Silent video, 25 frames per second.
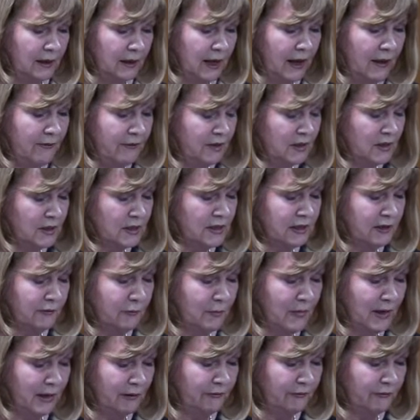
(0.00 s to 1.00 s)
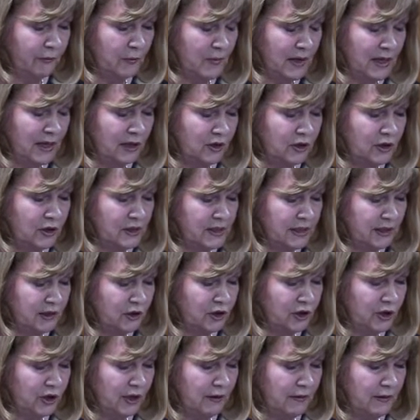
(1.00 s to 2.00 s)
Evidence of malformations in
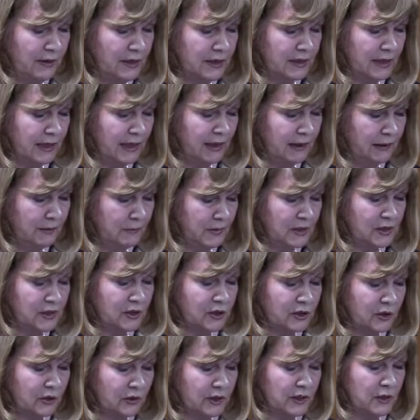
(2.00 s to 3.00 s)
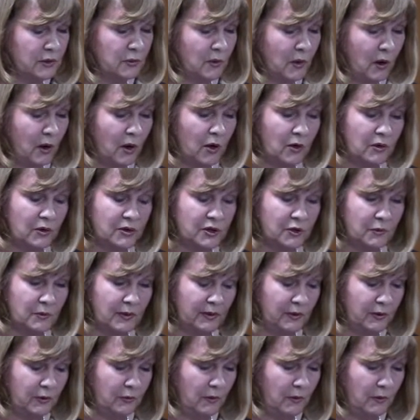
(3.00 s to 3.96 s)
Shearings' animal studies were also in the